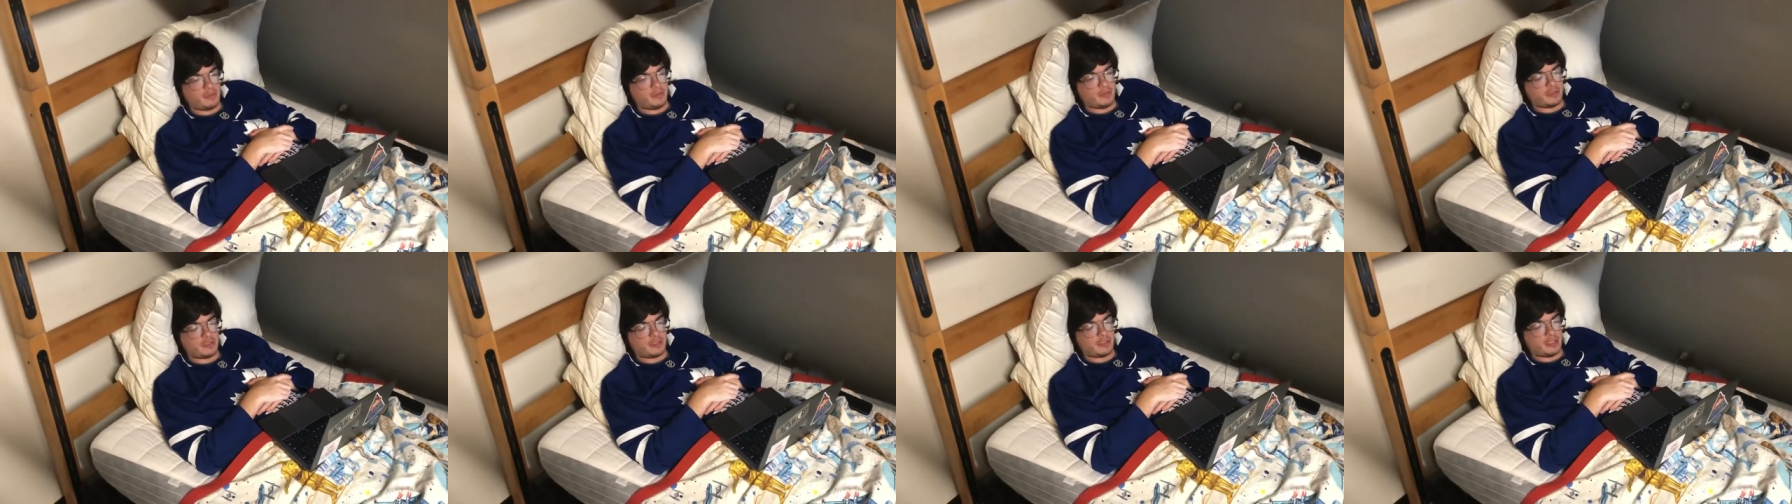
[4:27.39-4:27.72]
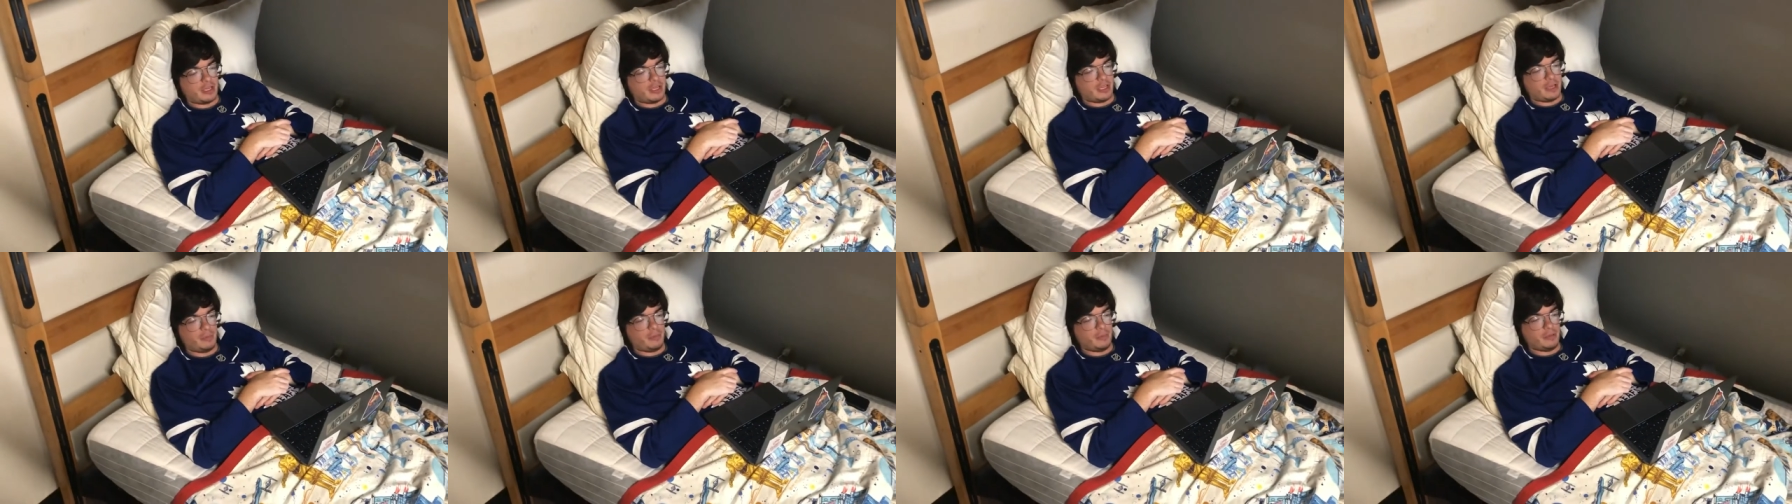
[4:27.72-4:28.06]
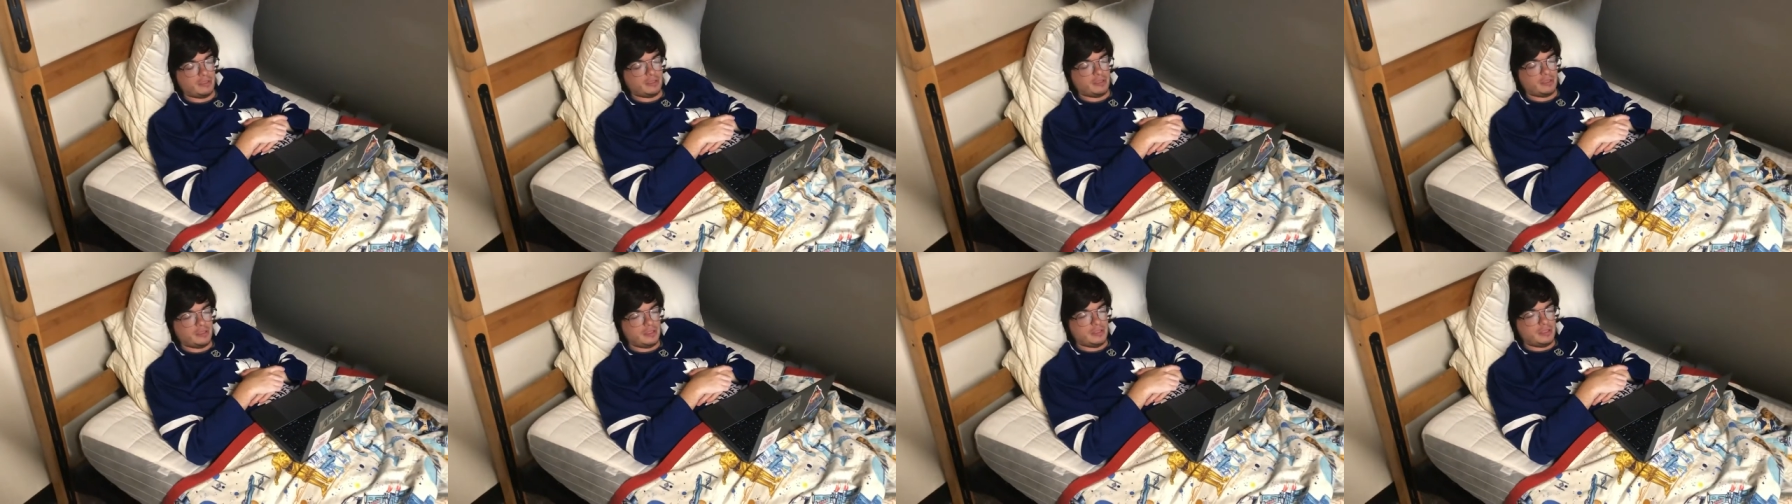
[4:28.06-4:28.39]
first time?
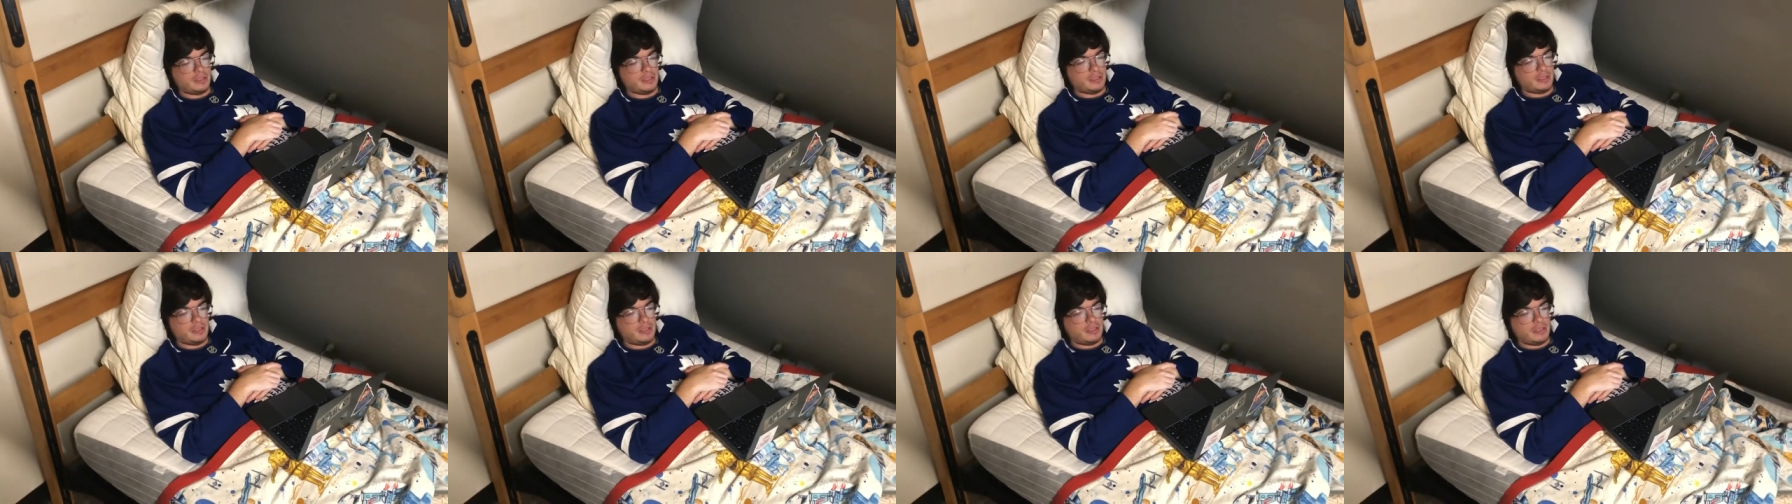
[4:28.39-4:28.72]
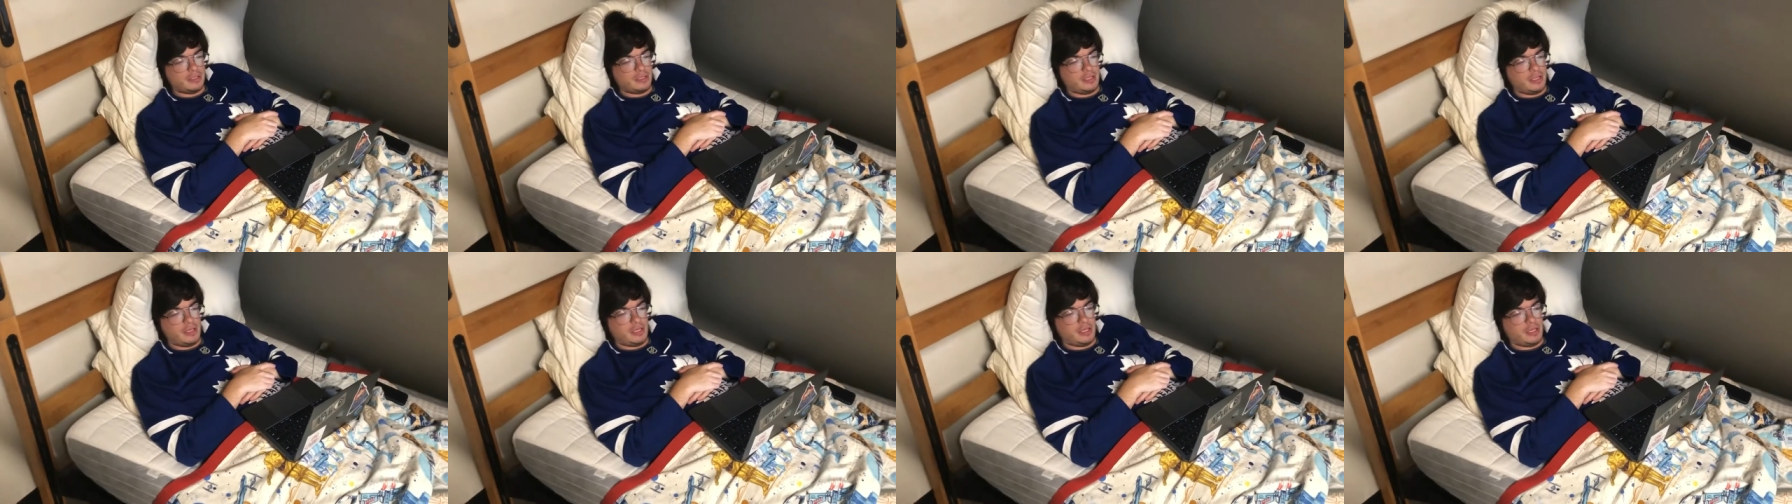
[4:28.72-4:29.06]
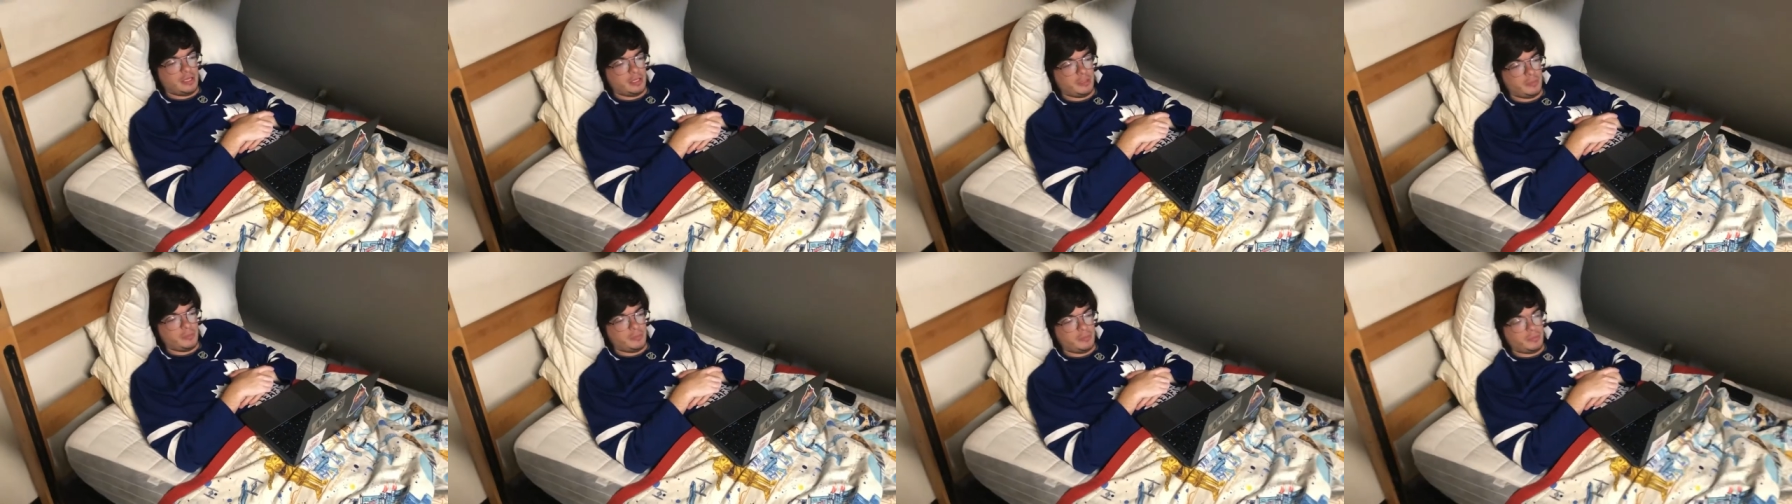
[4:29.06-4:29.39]

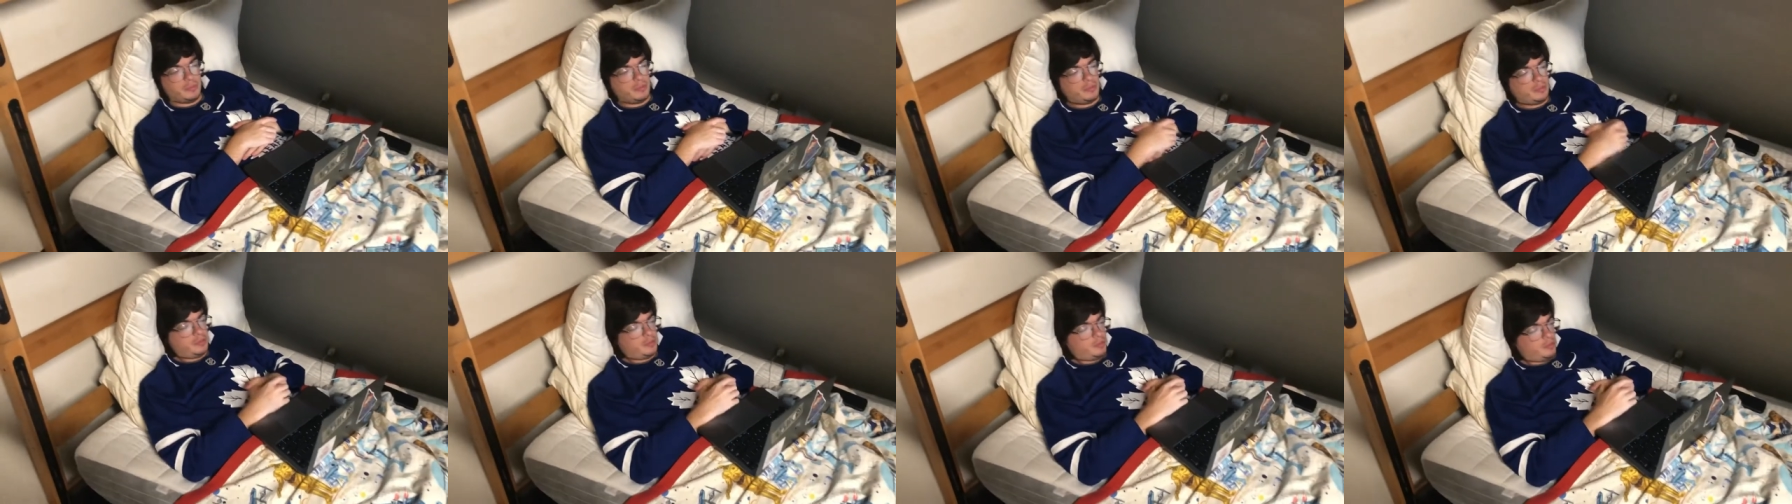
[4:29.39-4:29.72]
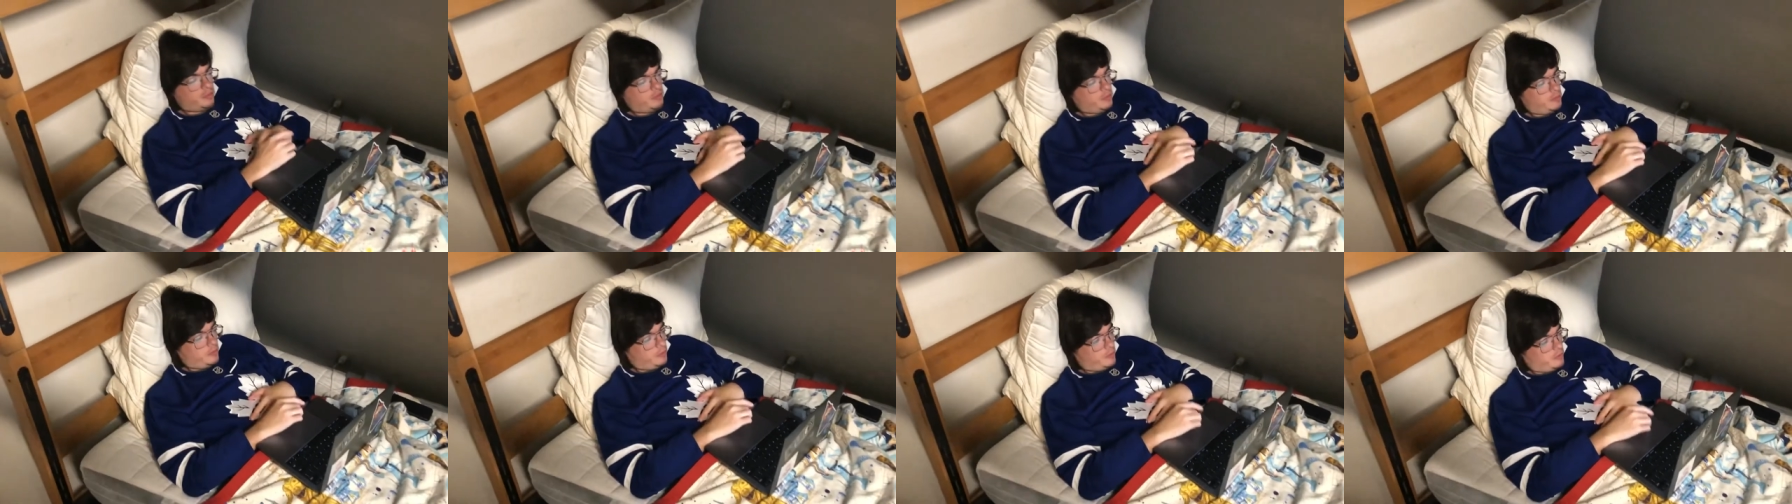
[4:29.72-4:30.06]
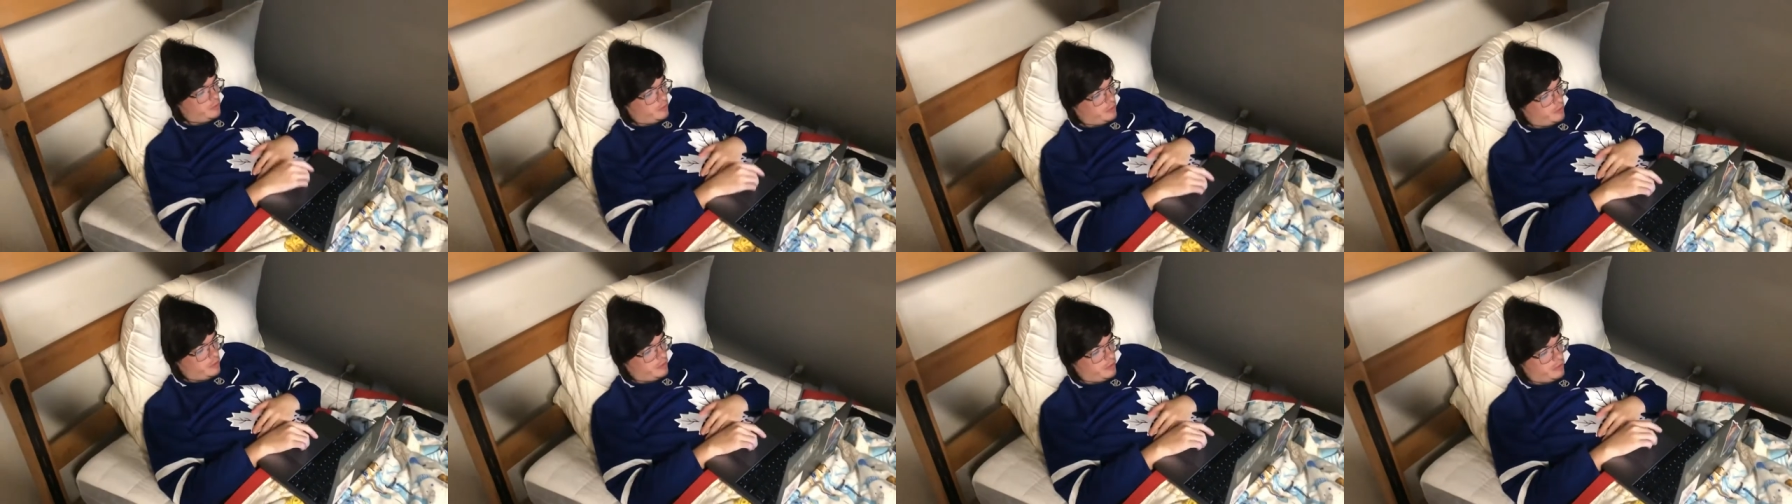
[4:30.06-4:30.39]
Um,
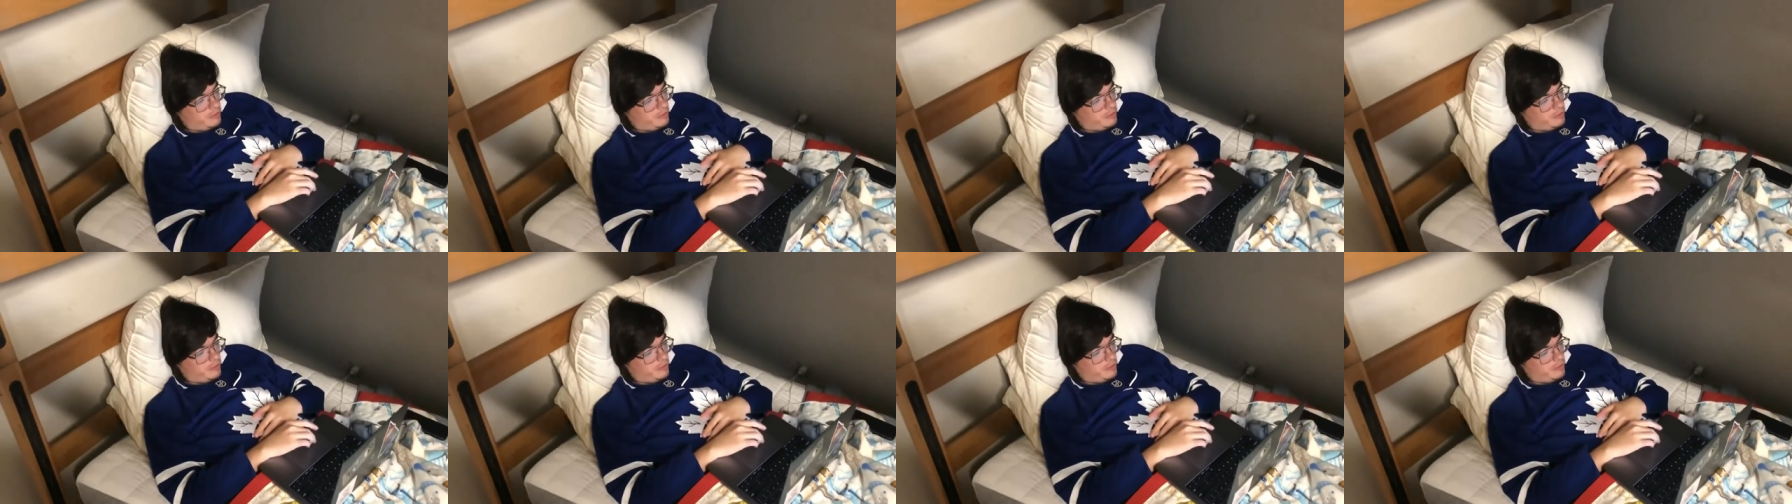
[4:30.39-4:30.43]
it's on